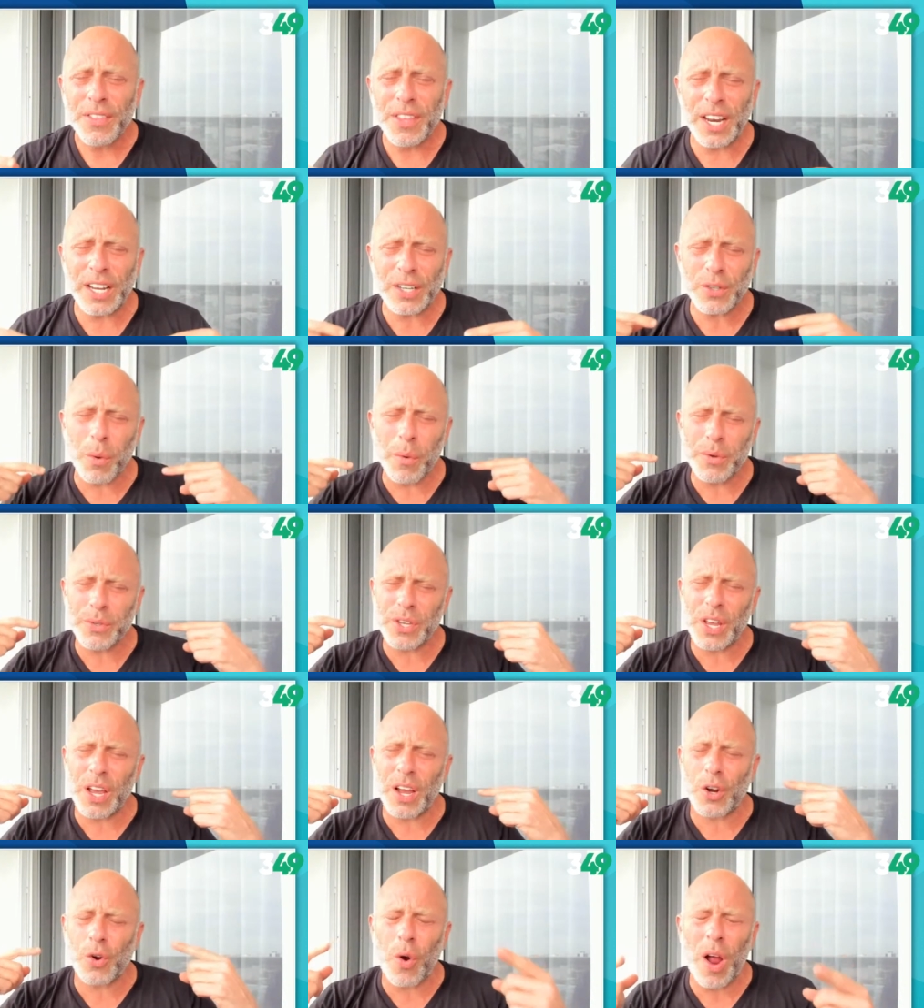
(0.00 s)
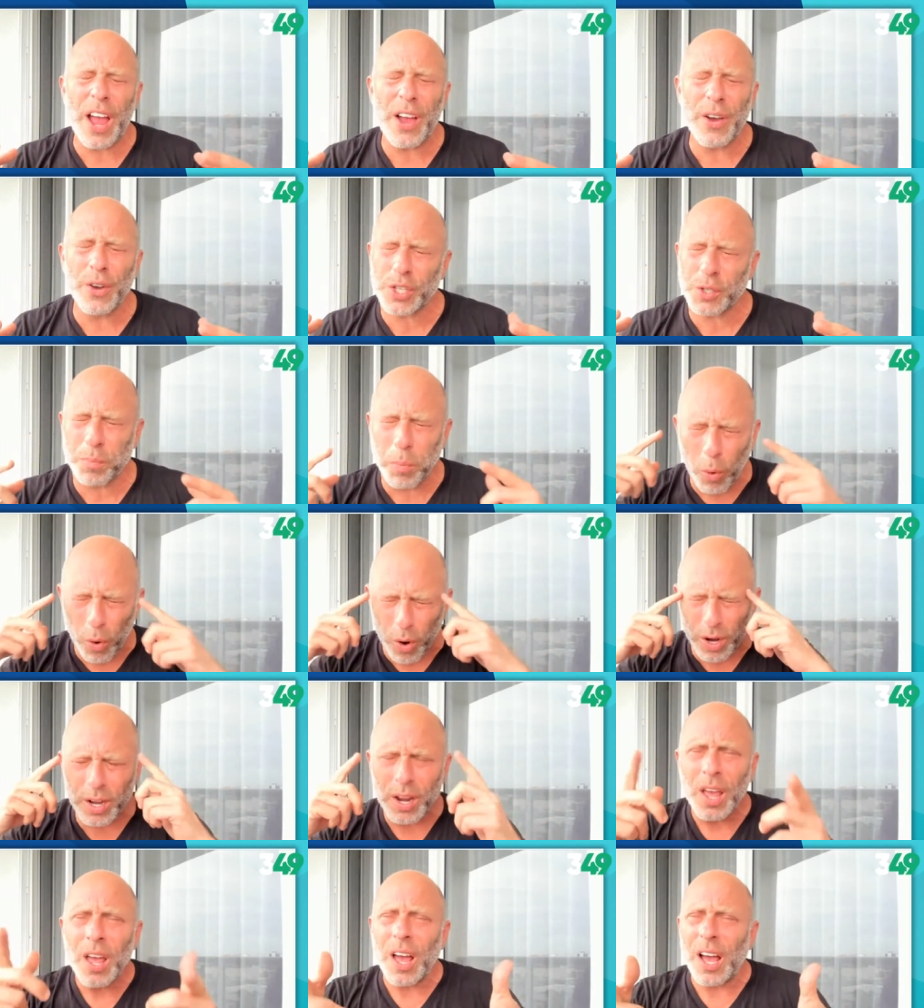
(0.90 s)
The next one was
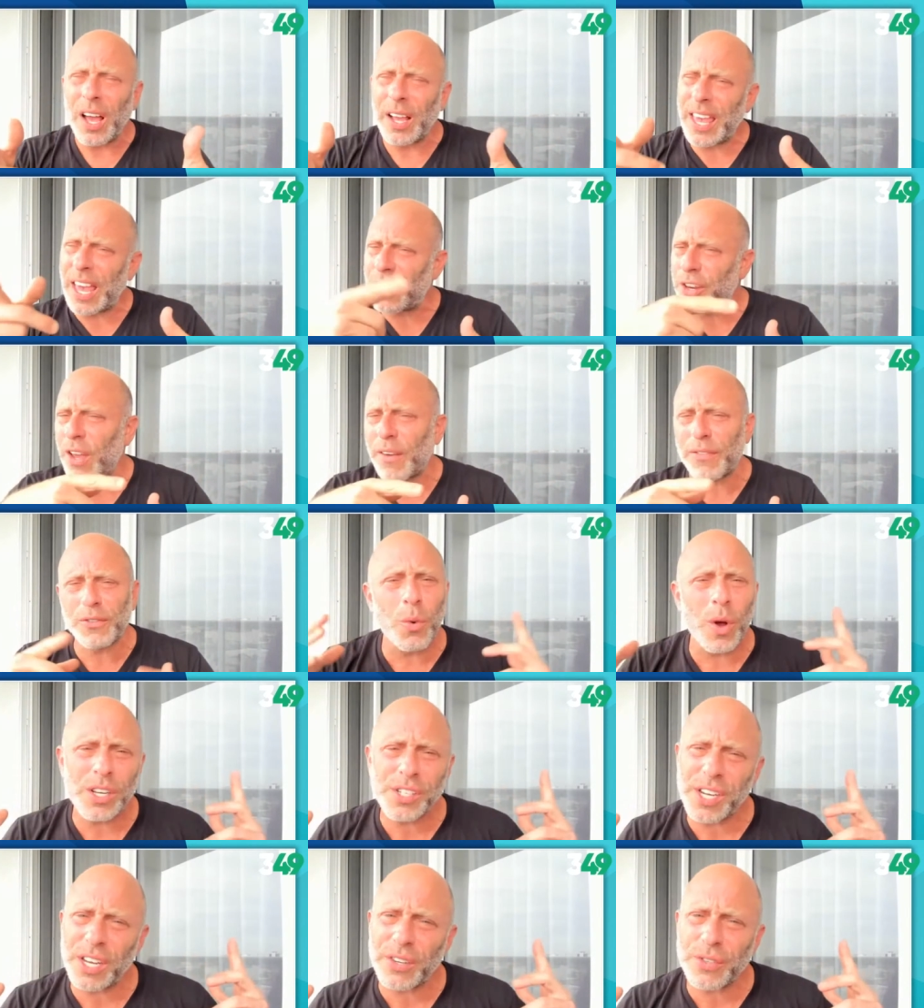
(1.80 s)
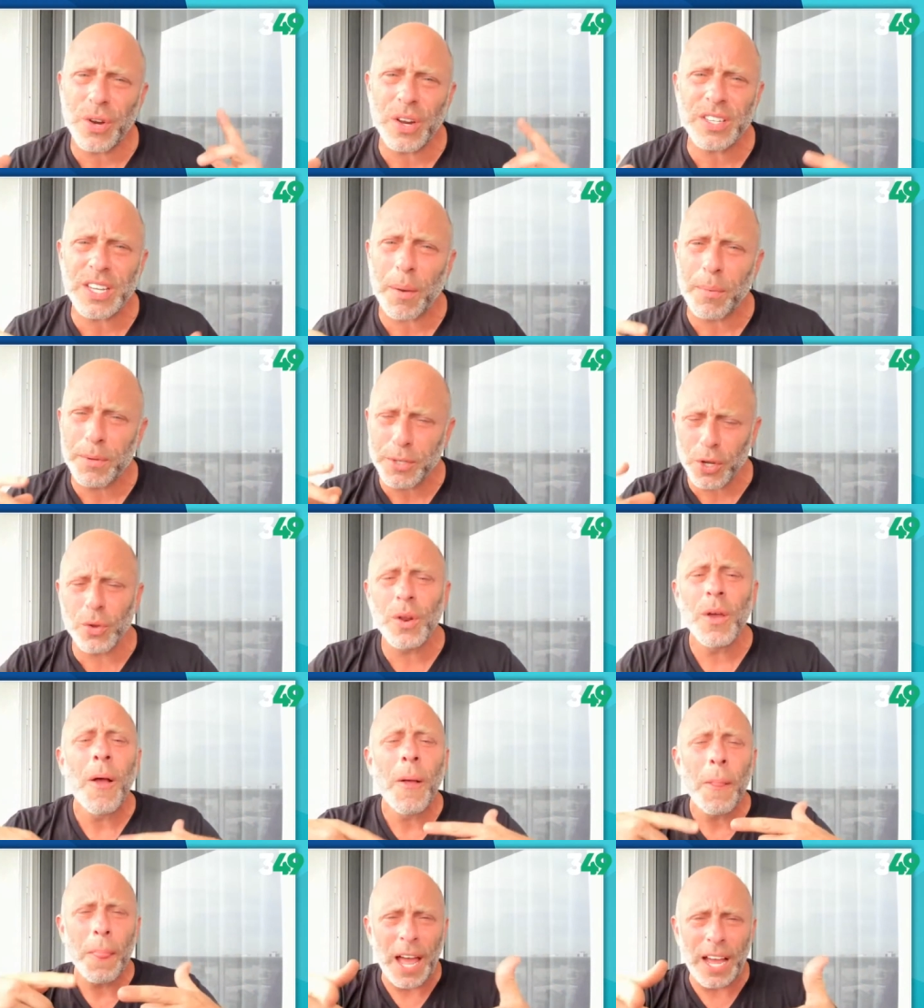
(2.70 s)
Cryosport. Again, you have to watch yesterday's episode.
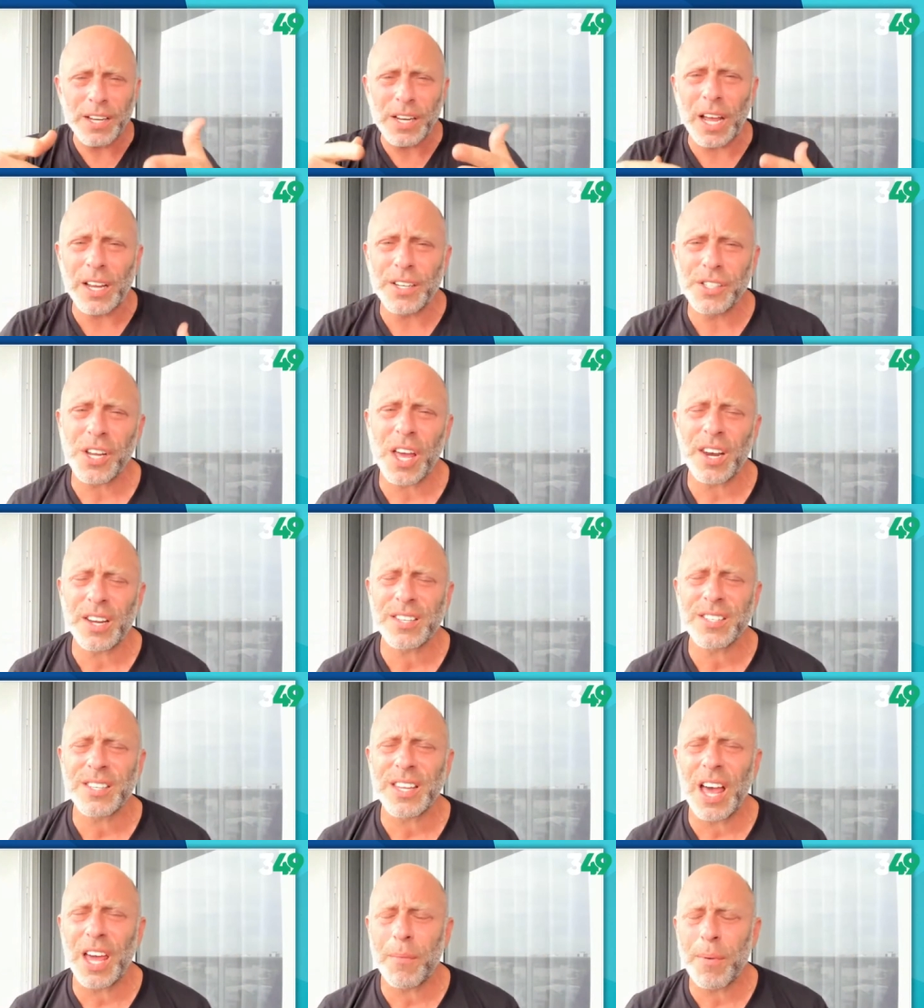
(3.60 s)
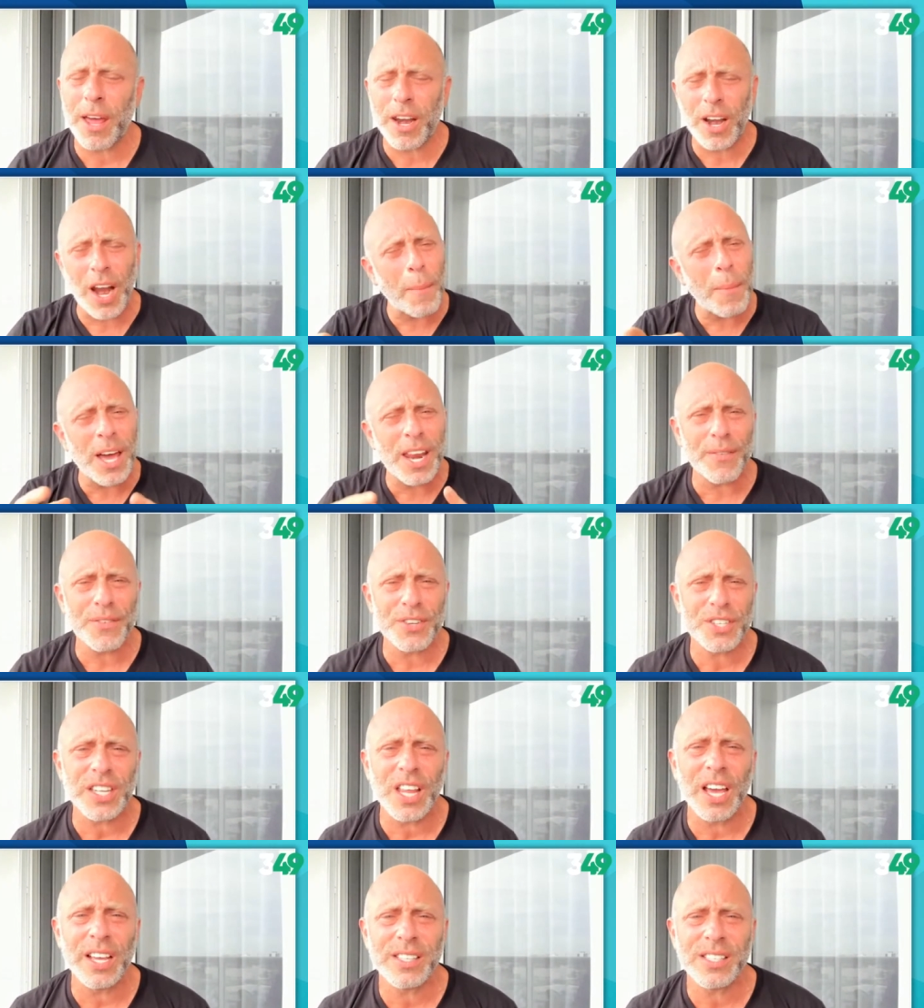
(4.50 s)
I shot a slide about it. I might have a
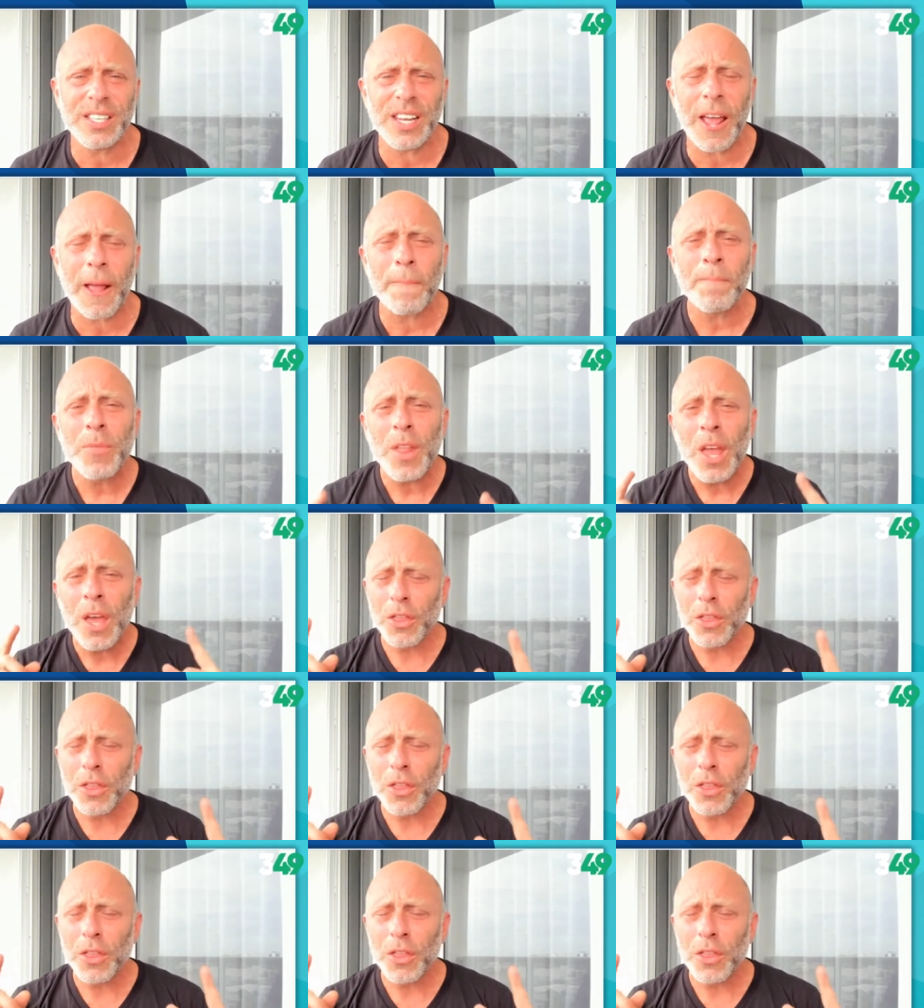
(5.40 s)
slide today.